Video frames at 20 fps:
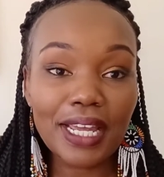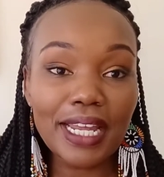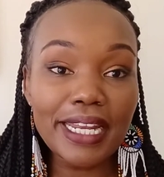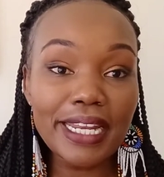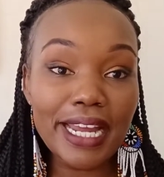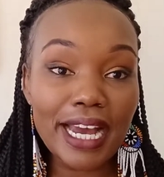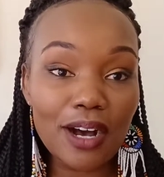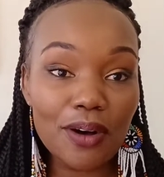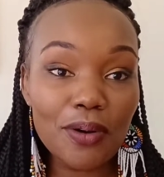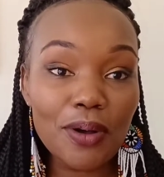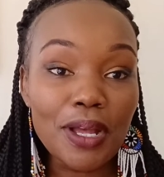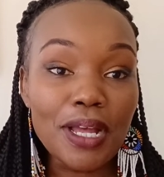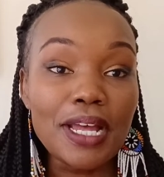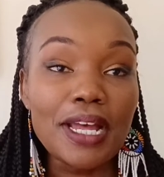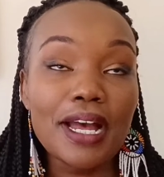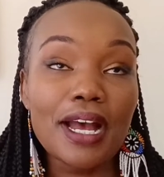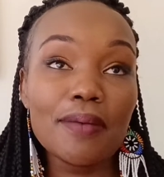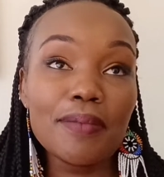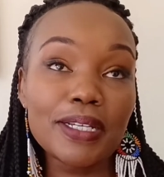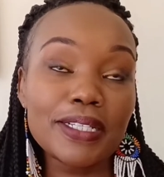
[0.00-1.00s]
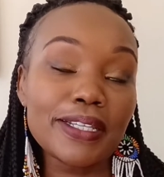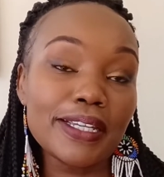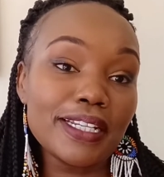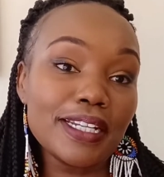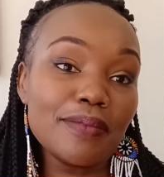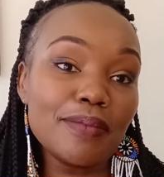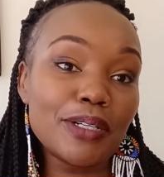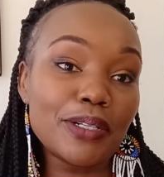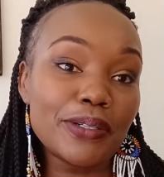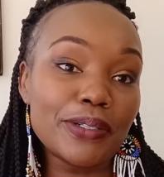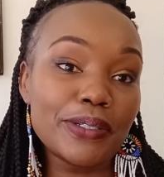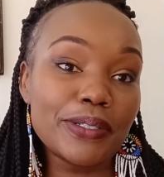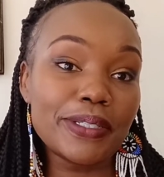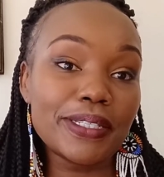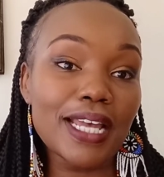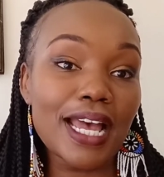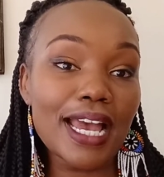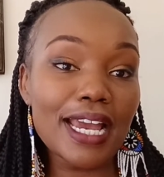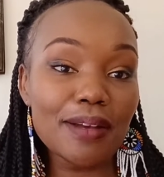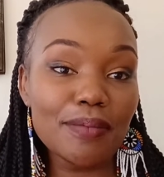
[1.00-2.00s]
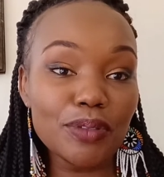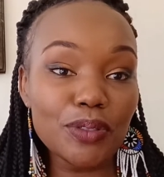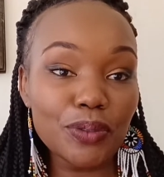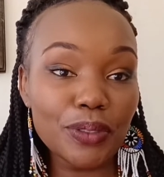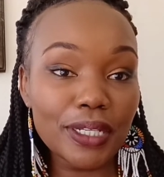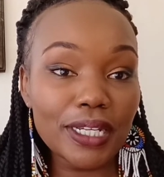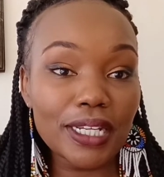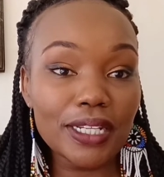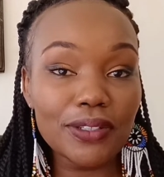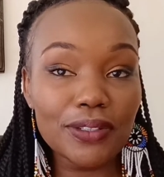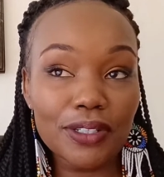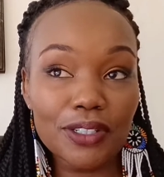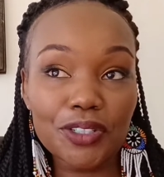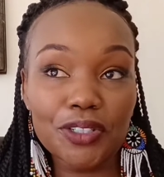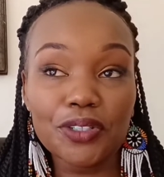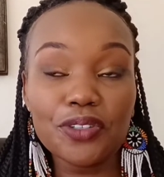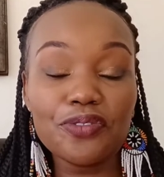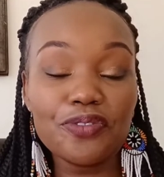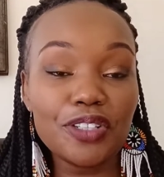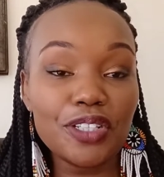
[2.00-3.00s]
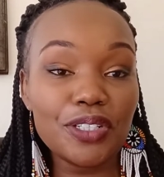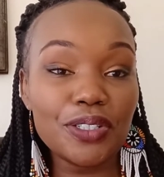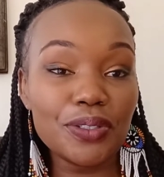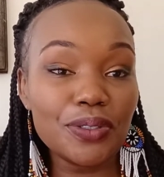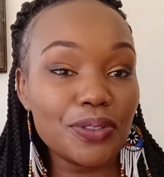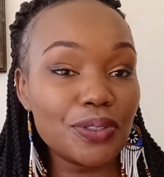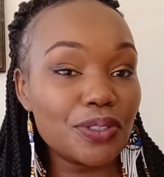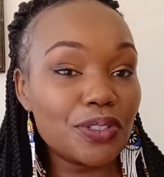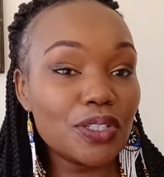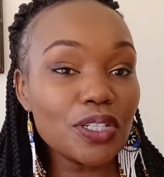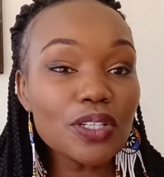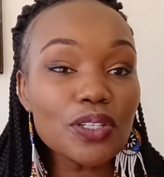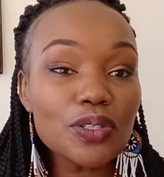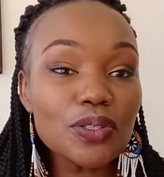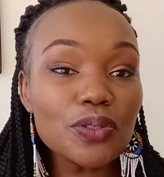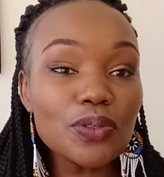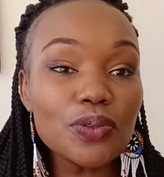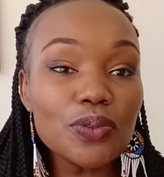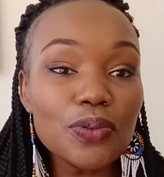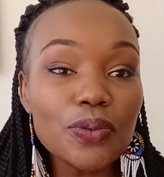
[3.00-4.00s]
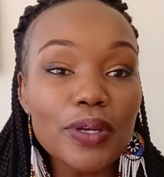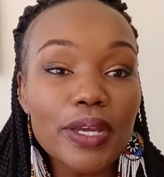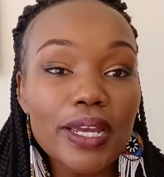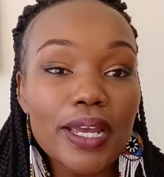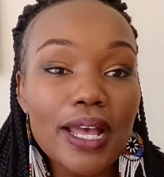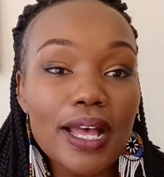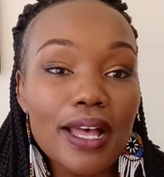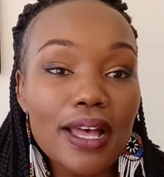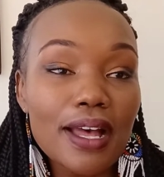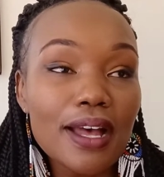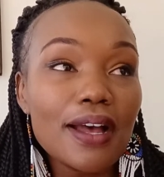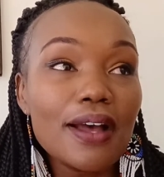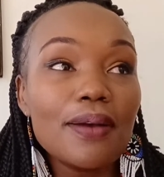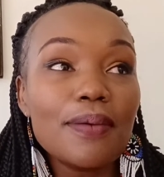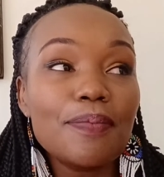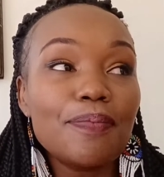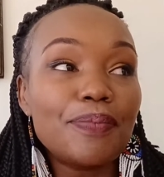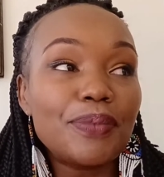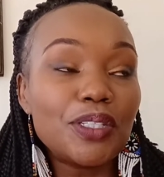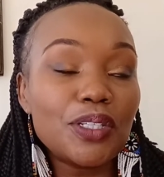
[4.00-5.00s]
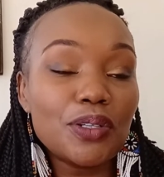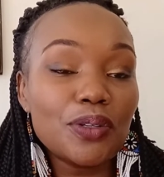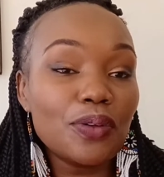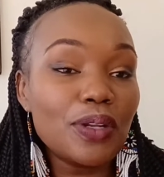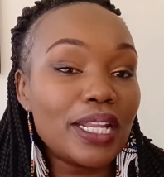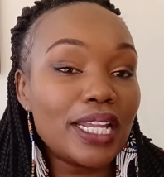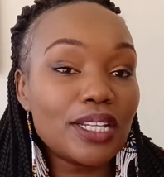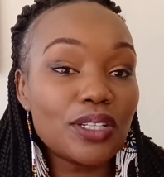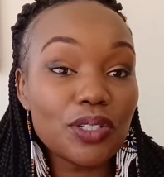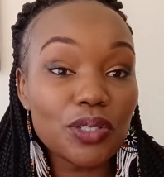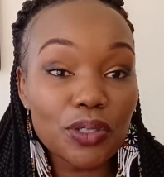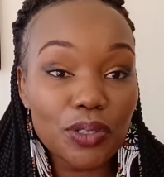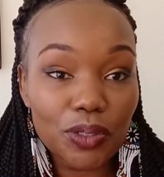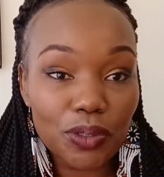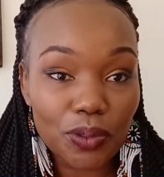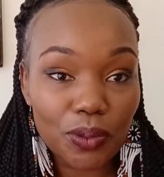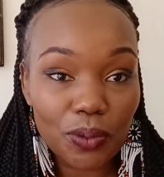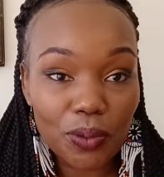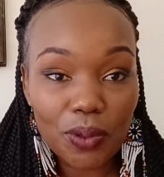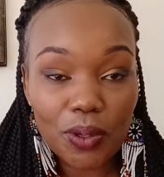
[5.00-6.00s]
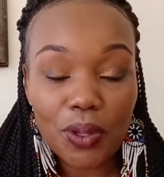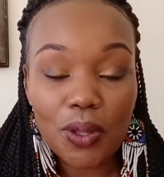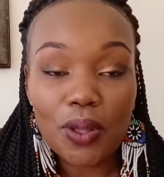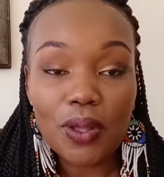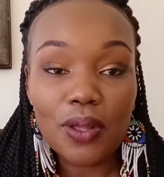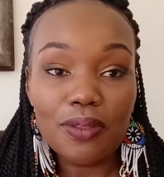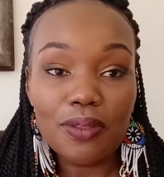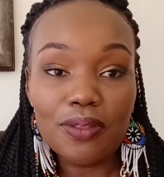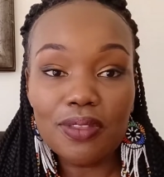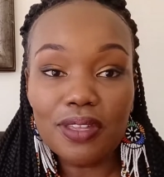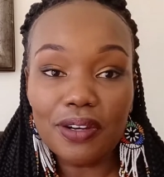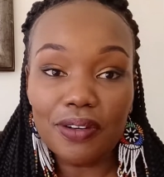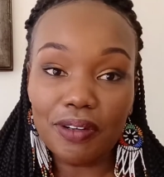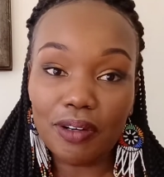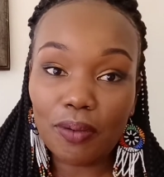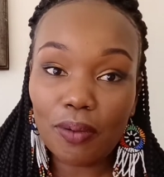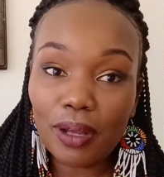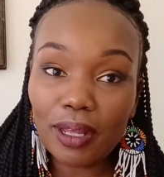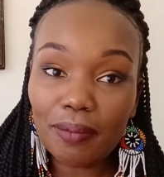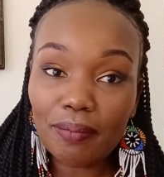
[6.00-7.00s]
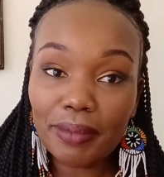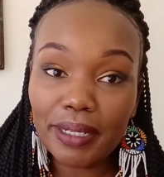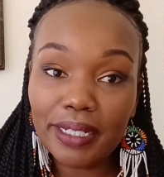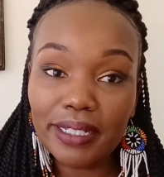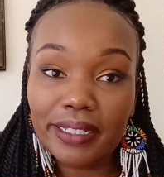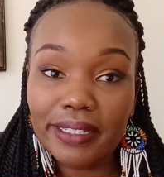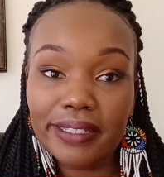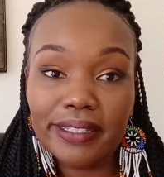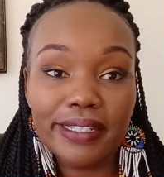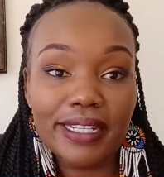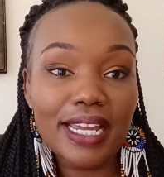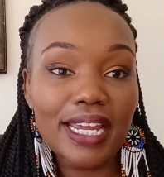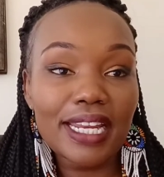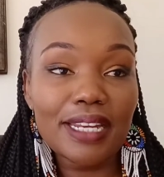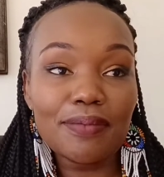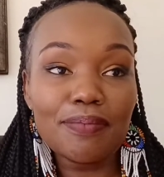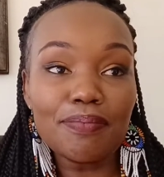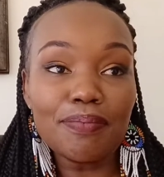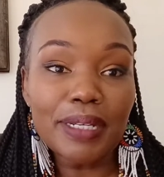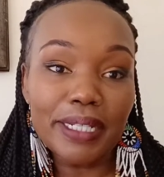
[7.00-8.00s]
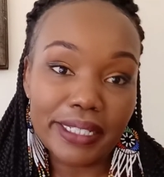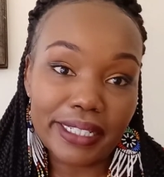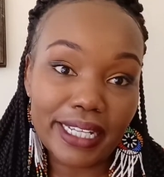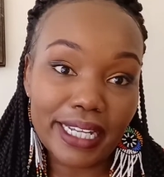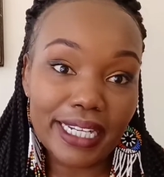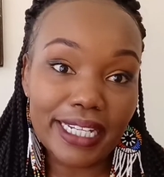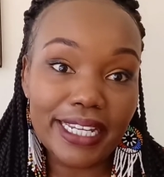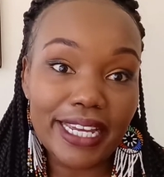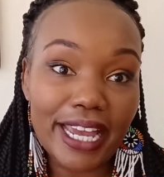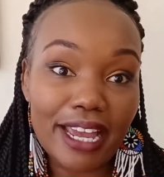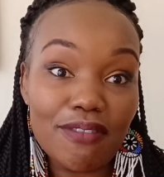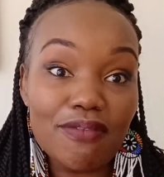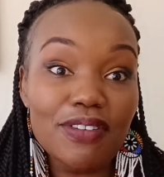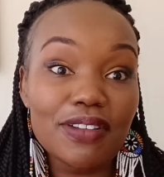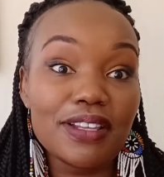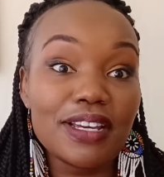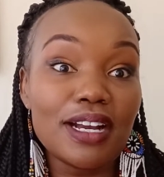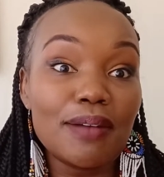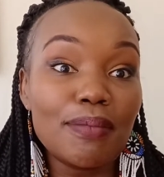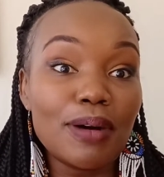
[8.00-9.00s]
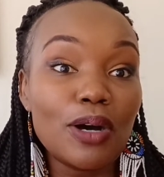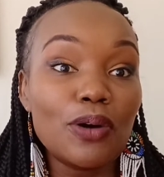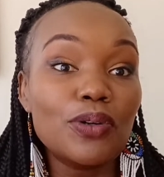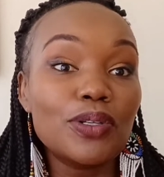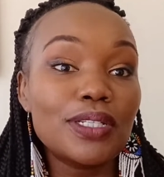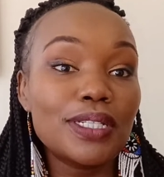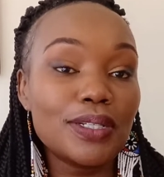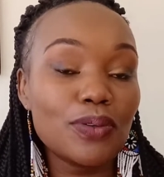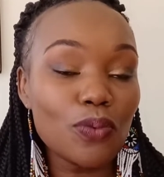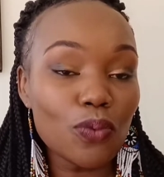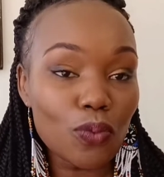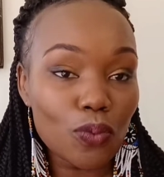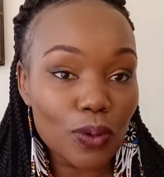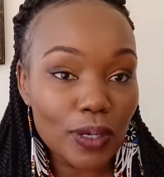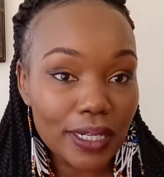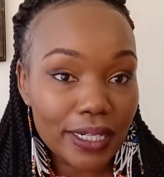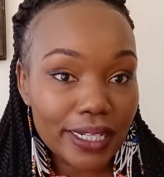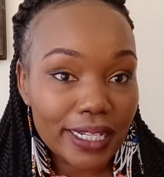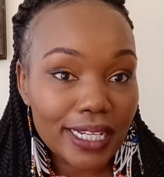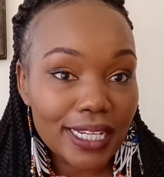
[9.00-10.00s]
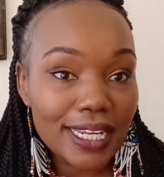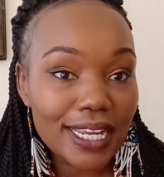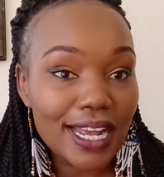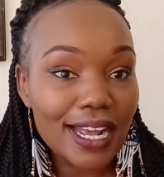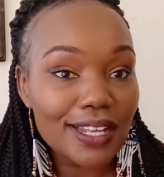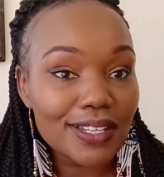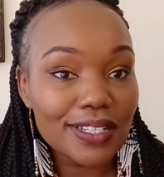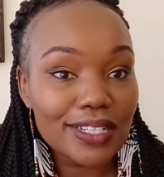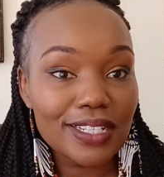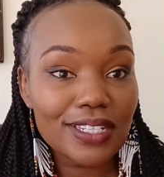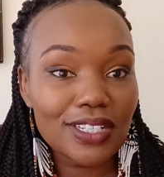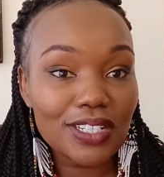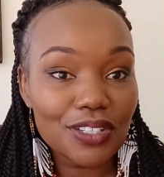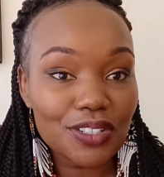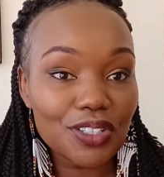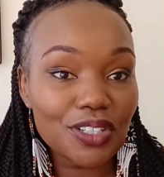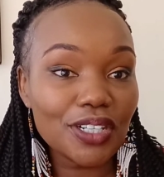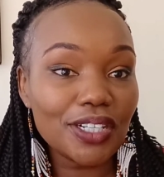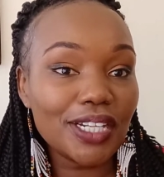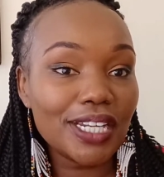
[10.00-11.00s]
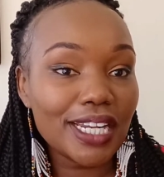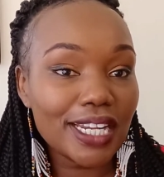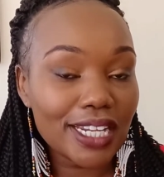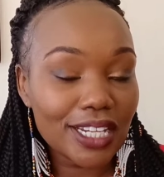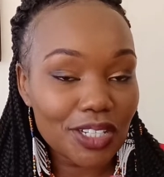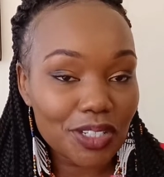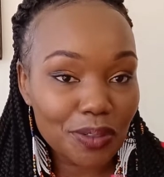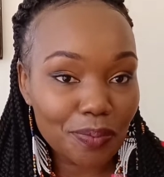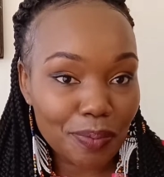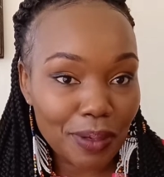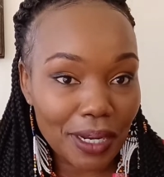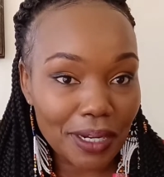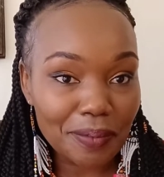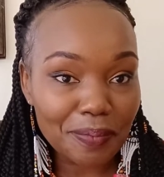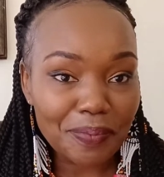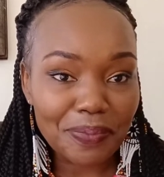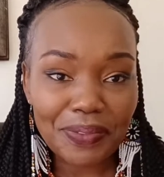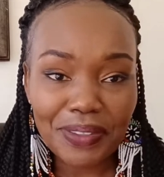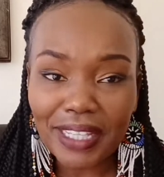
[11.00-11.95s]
Now, I'm excited because I am doing educational videos just to, let you know the requirements and basically everything about working as a teacher in Japan.